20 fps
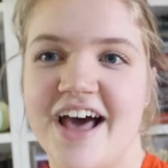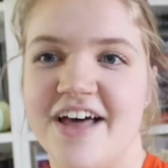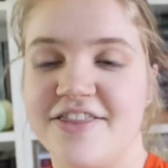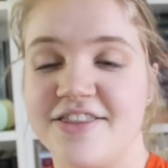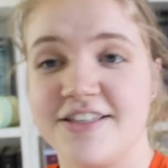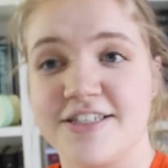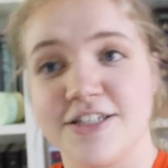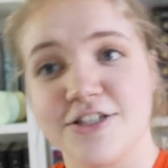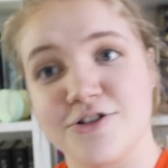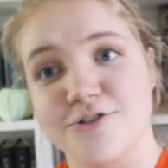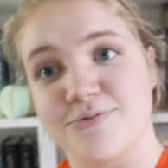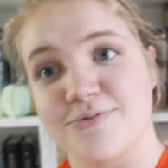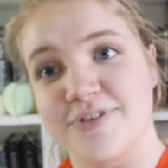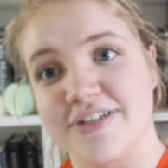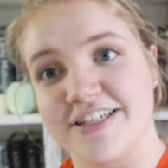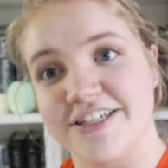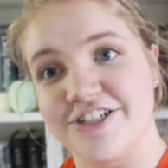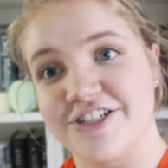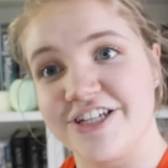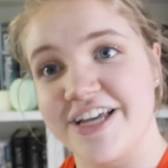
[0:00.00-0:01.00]
Yeah, this is a
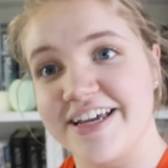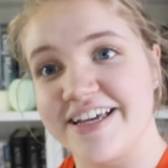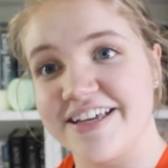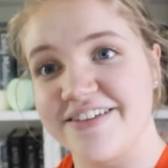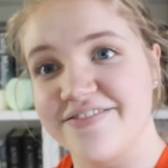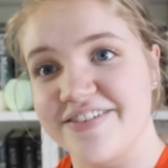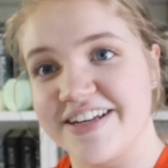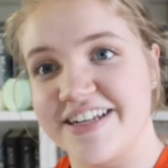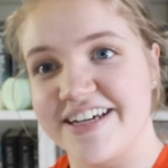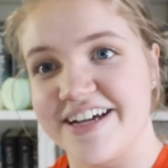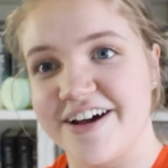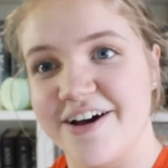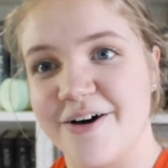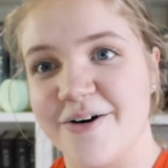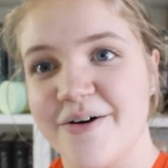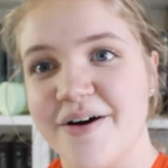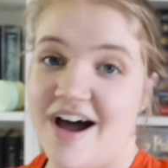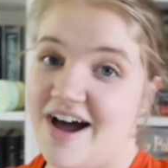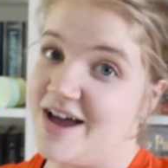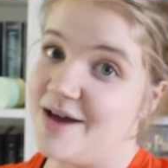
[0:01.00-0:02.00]
really shaky
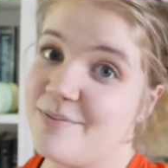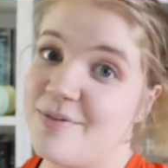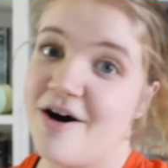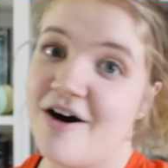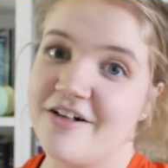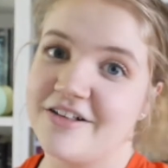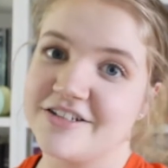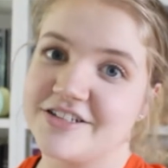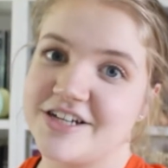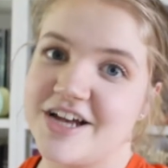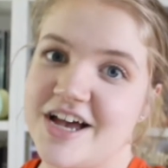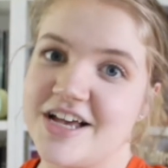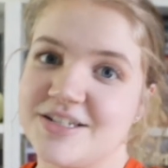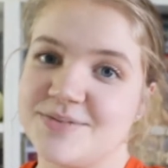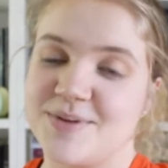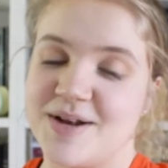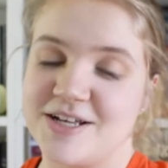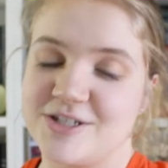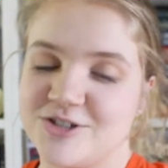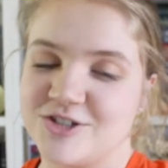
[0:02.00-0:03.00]
video. I apologize,
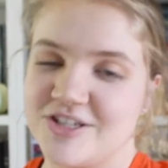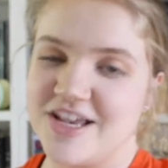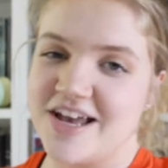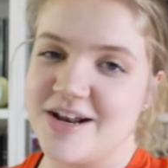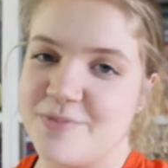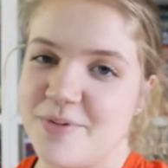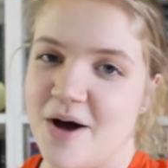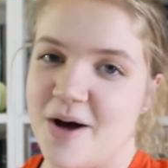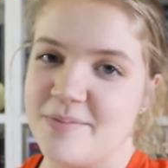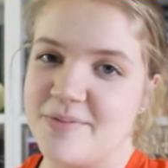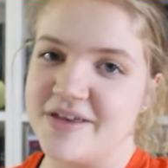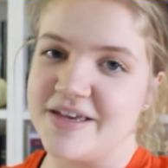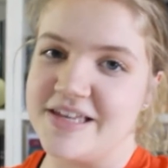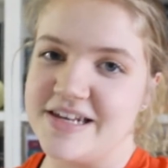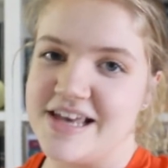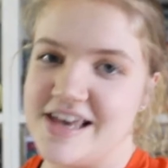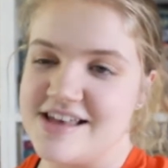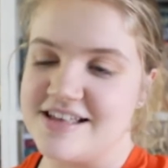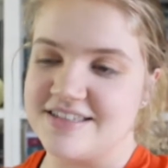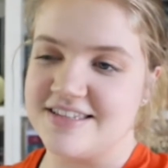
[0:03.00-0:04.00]
but I just had to pop in
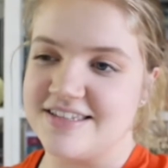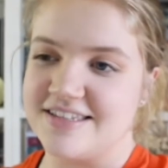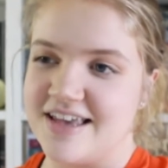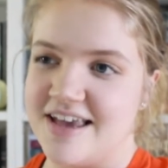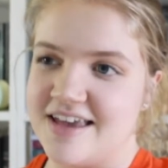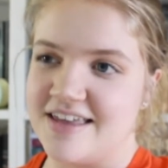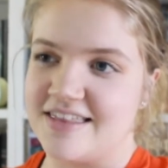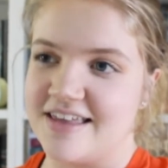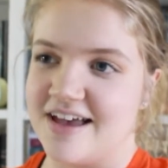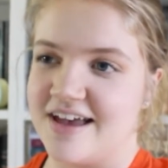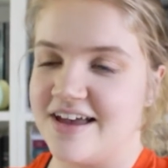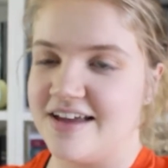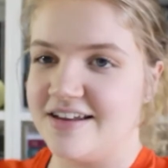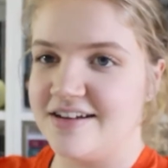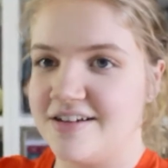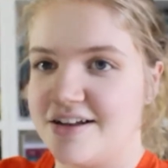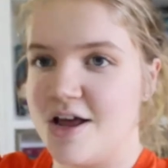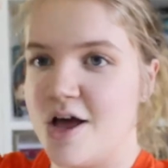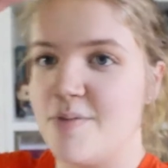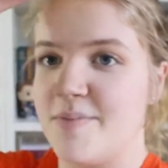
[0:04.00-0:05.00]
and say that
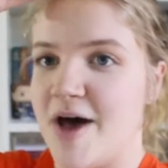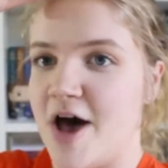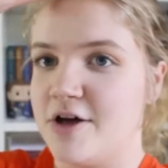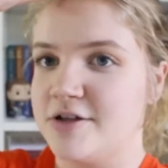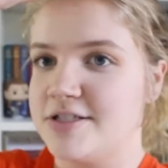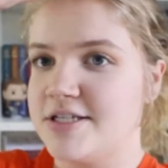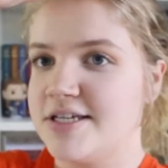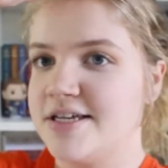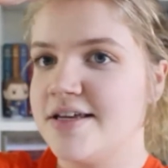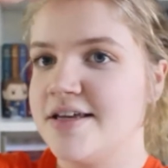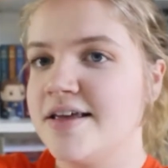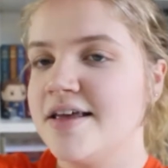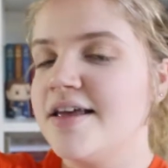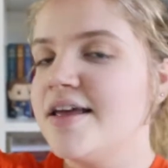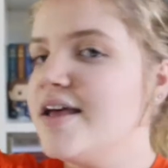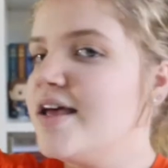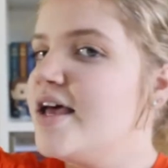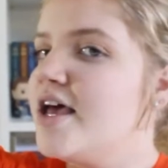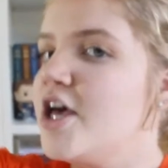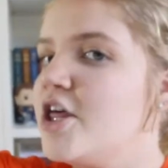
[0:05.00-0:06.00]
about
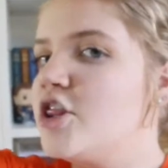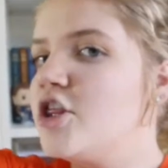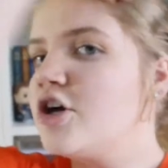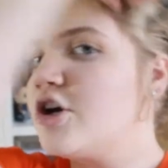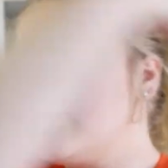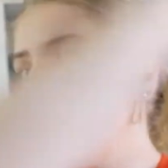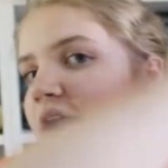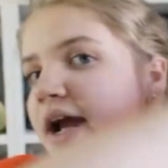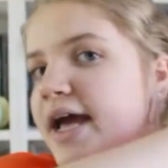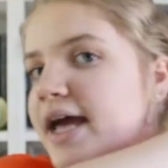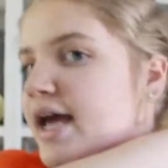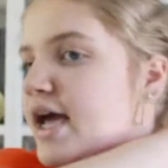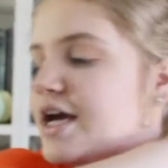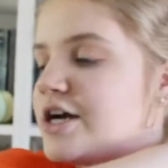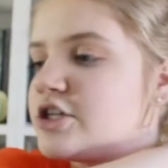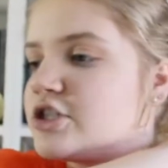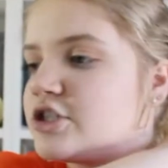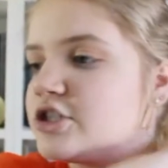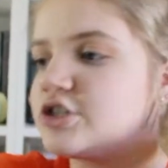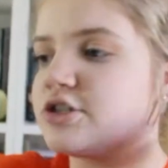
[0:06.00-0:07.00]
the gray
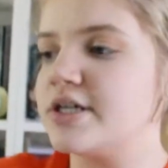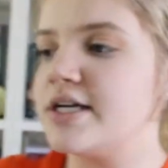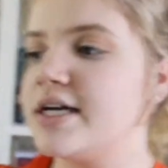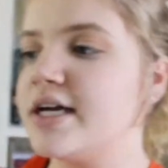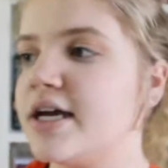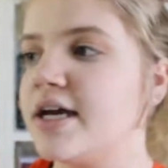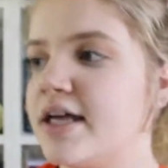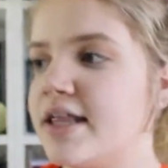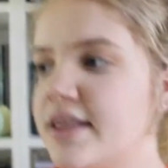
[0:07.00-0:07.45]
hair streak.